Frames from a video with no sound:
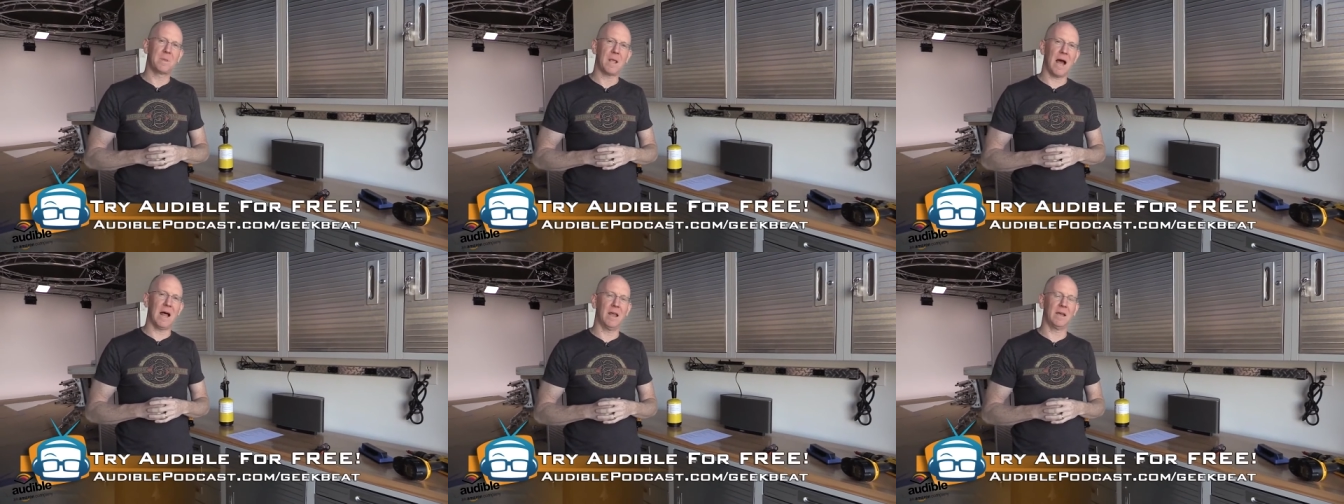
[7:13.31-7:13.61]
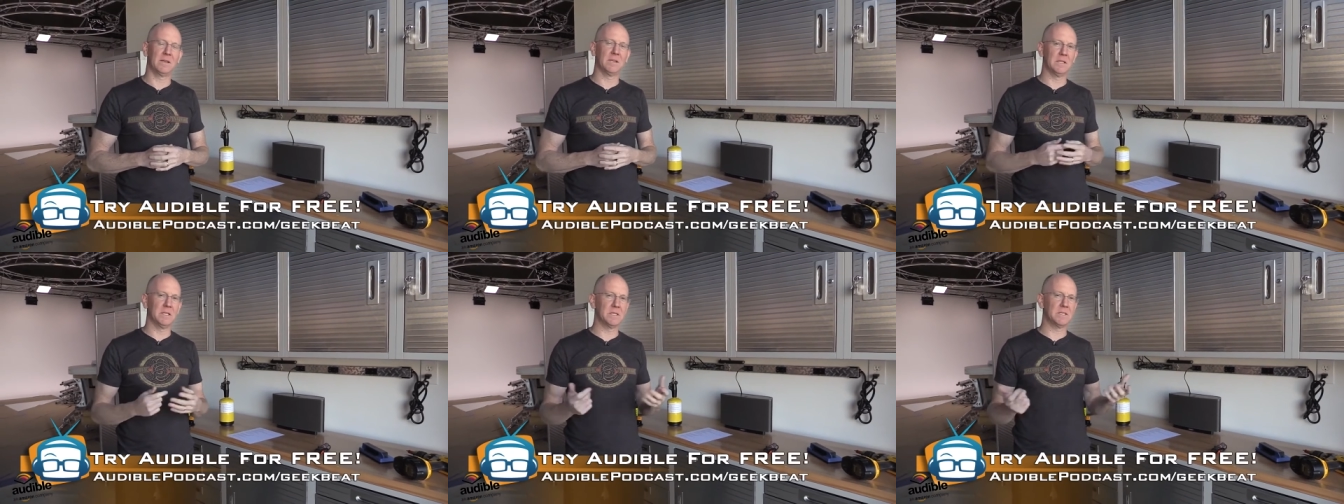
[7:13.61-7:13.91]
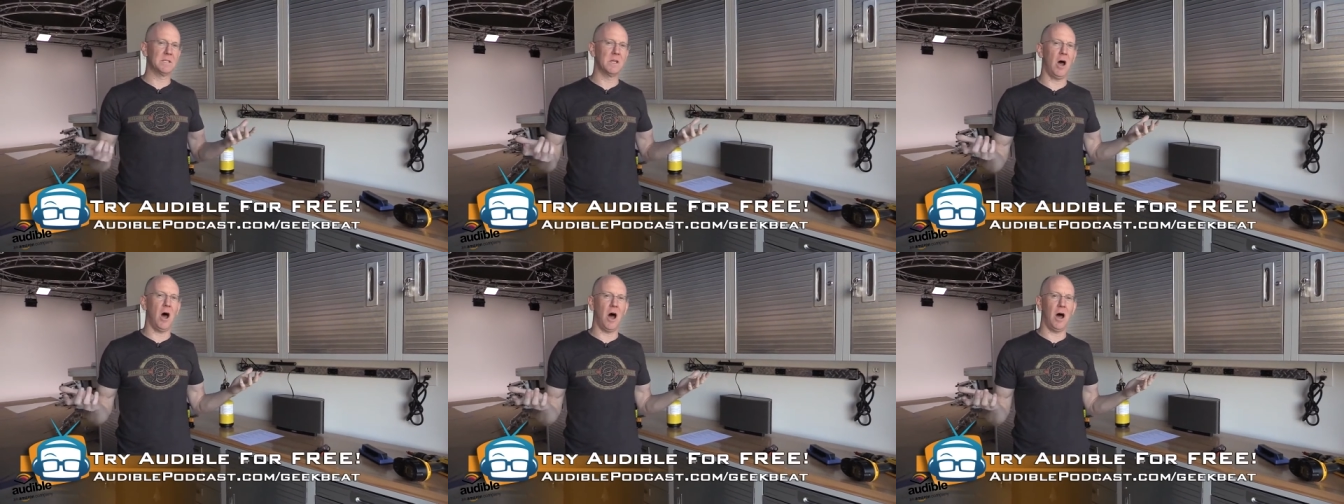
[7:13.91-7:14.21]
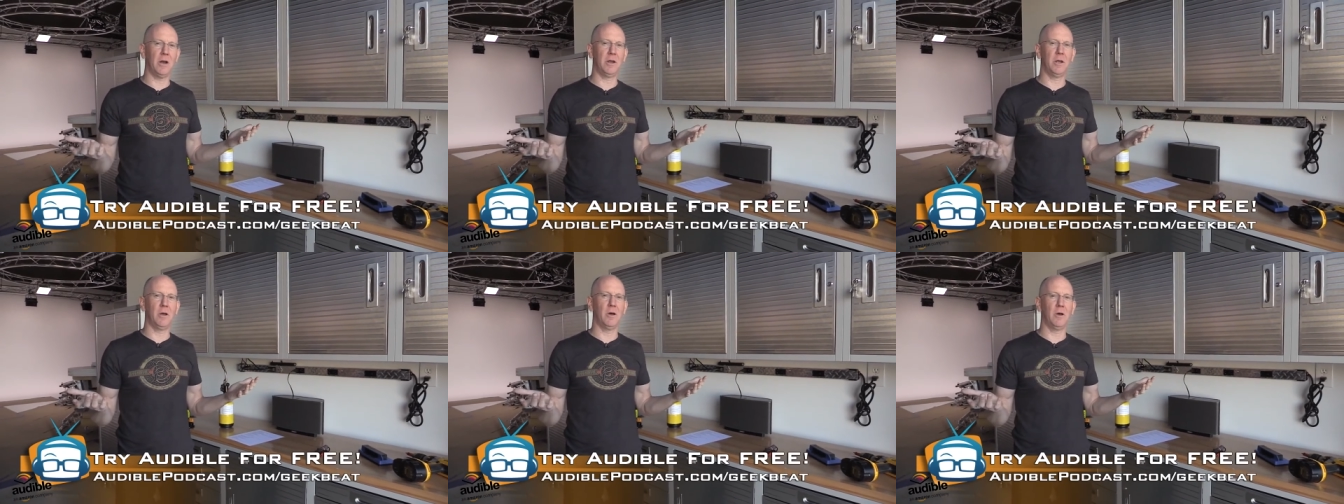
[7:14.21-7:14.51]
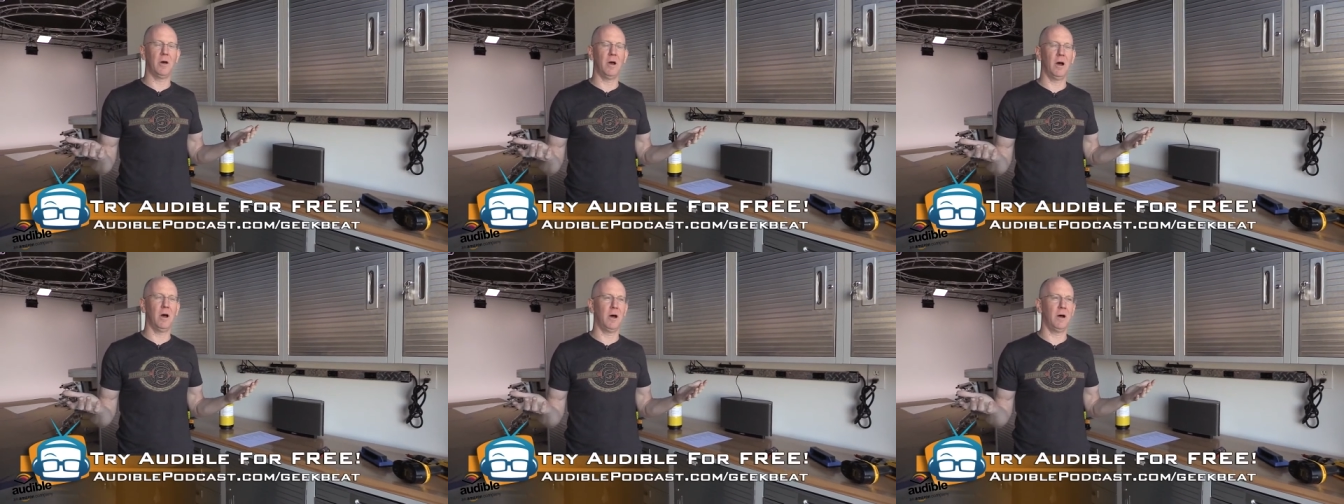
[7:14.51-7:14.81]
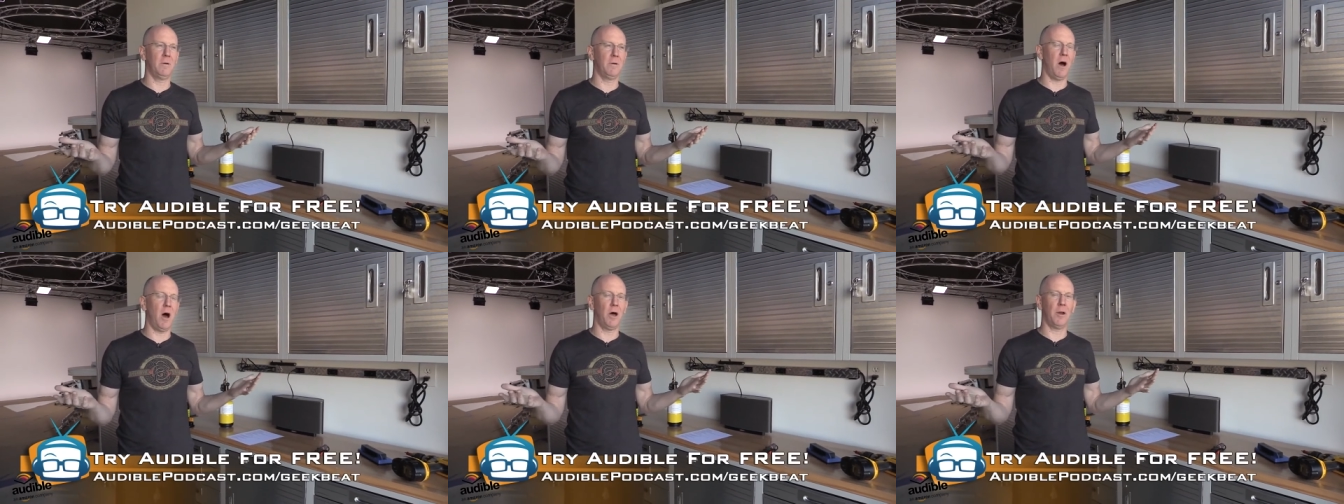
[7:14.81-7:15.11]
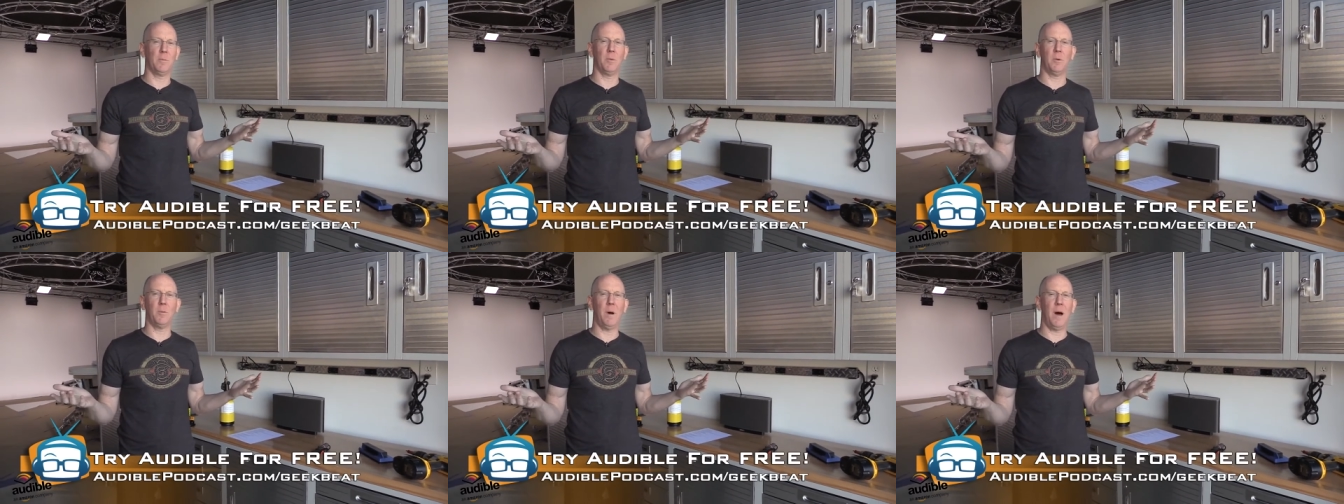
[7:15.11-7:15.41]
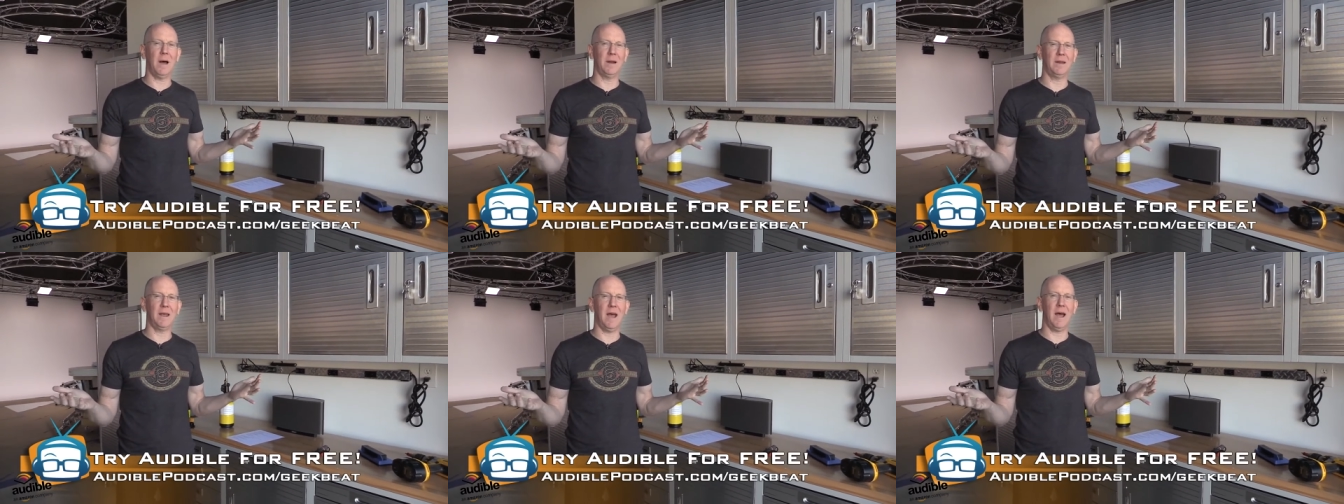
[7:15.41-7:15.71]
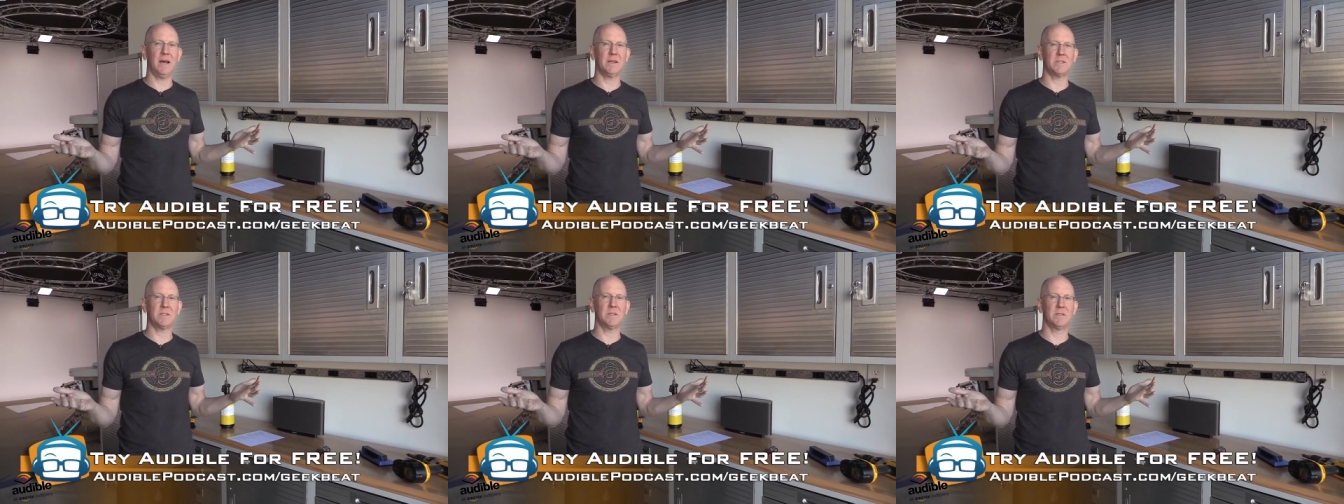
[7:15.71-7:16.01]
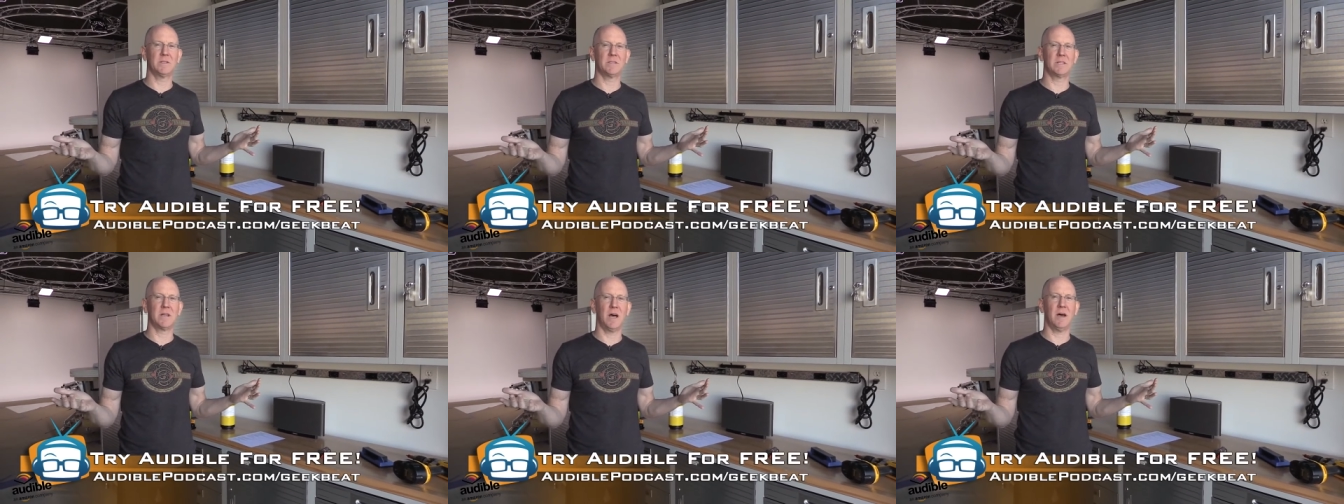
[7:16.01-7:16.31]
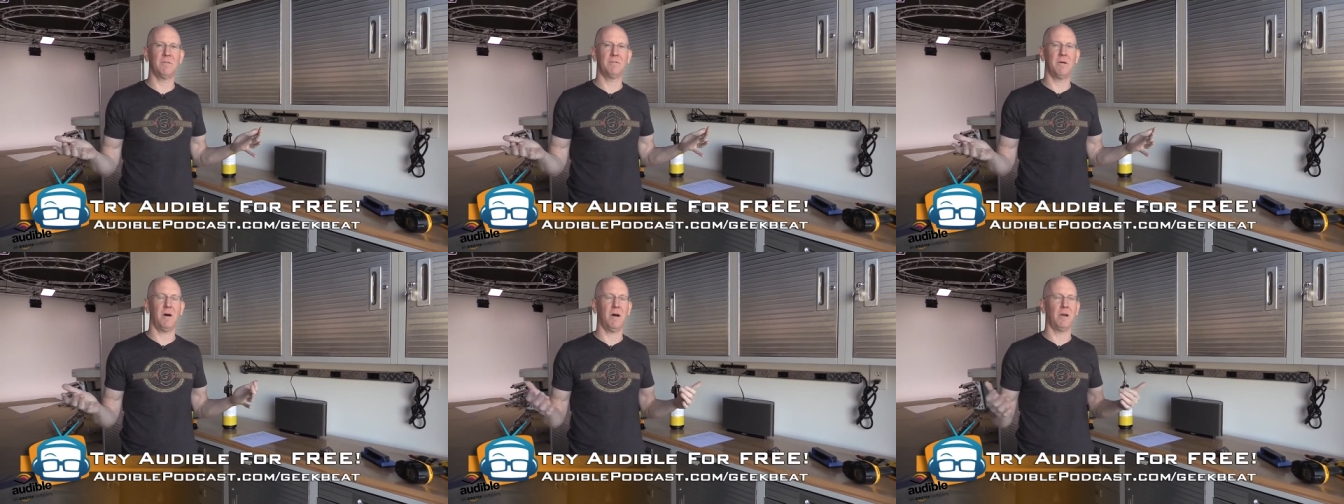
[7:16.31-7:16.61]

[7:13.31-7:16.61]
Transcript: I like to listen to Audible podcasts and stuff,